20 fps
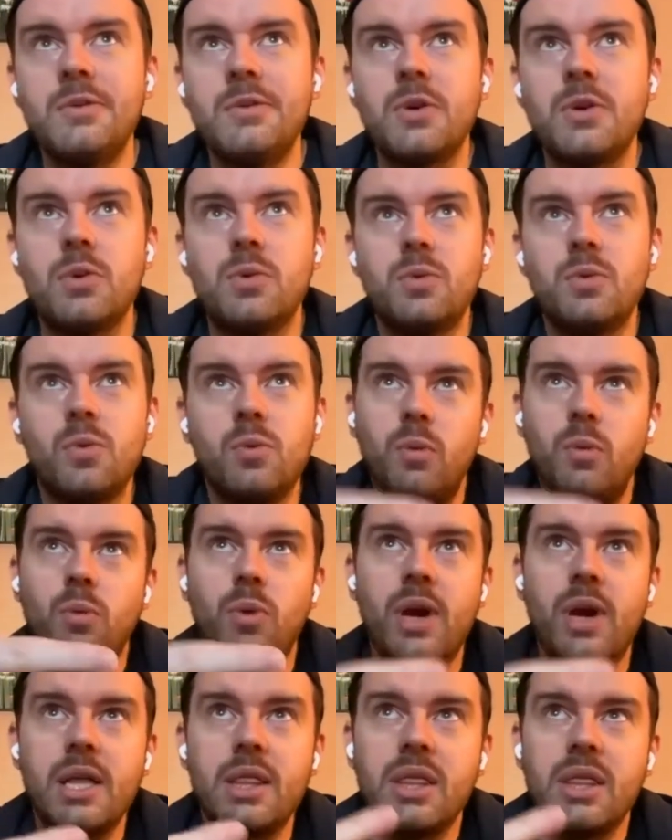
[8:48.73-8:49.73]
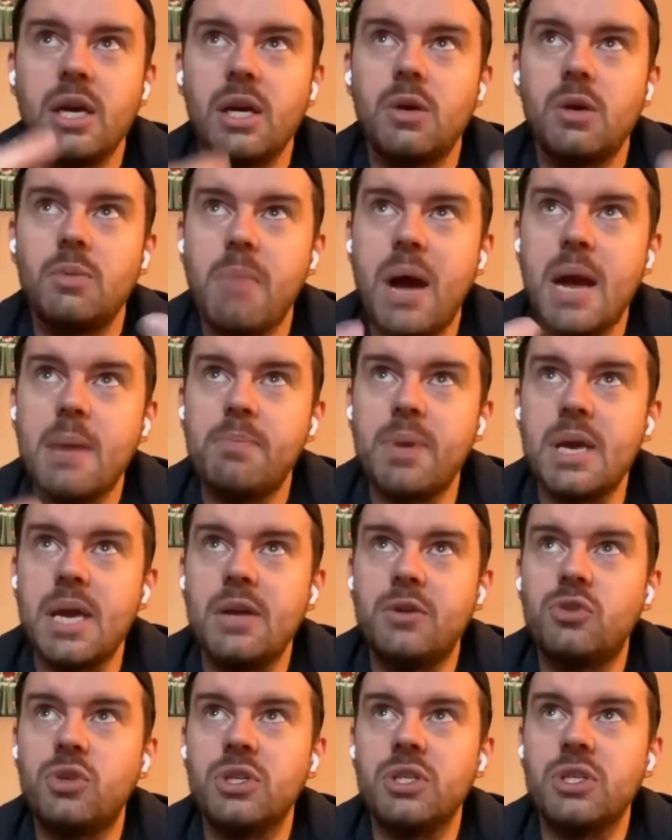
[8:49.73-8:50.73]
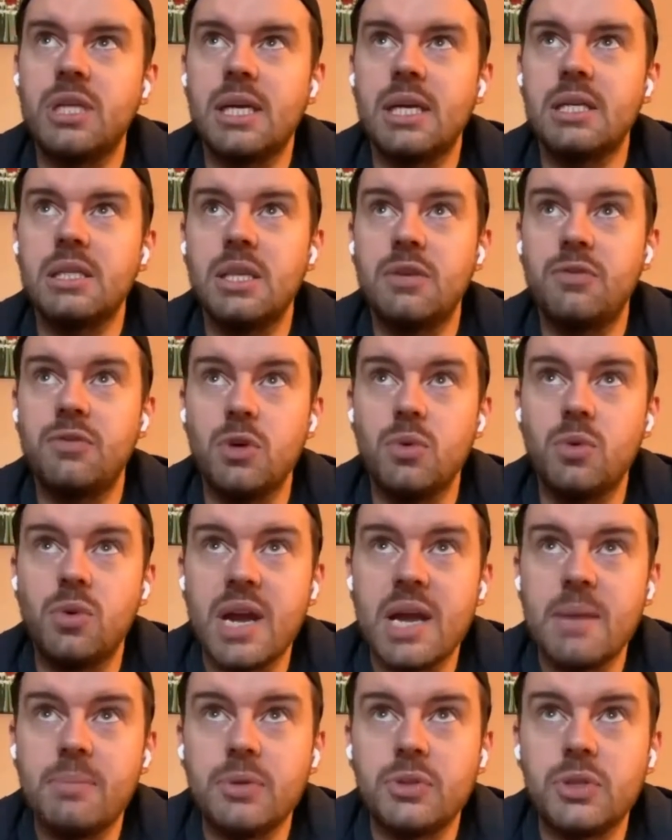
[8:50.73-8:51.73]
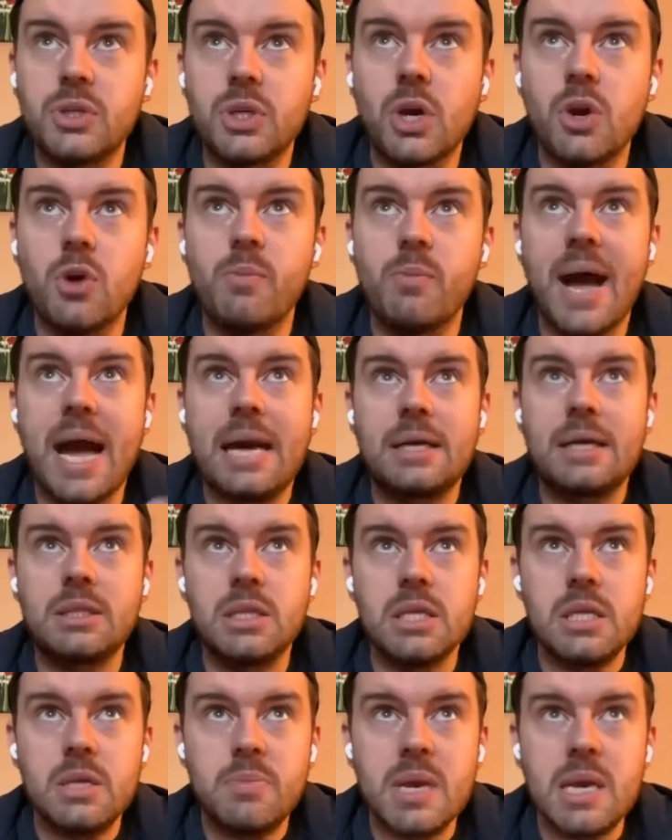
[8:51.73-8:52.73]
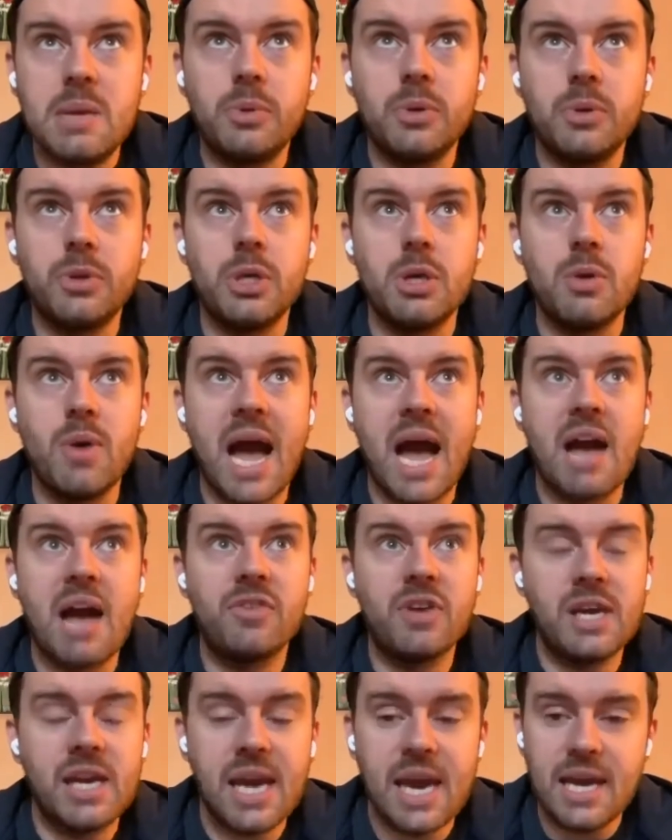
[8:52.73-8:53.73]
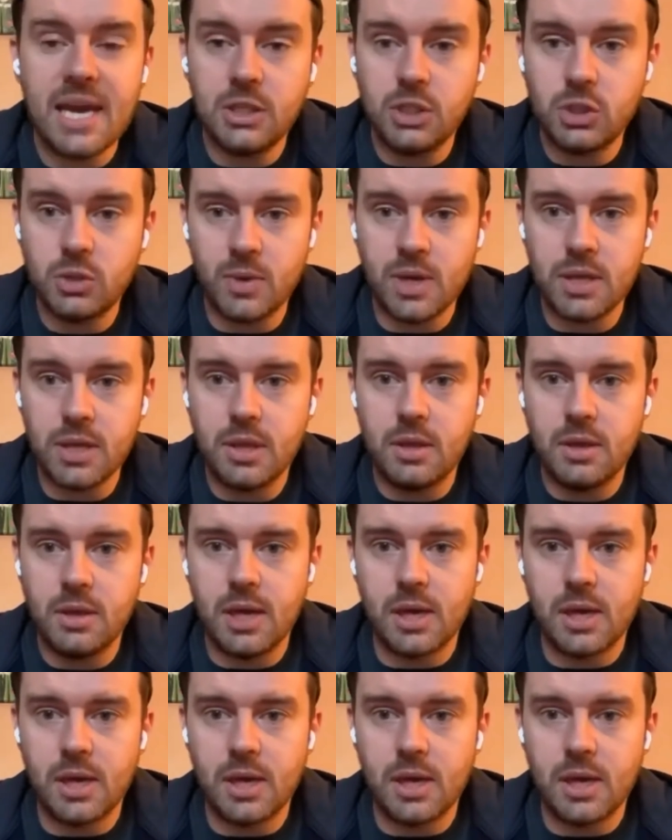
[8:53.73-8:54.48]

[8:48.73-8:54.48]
So what I think might be interesting is if you were able to go back to the people that you have engaged with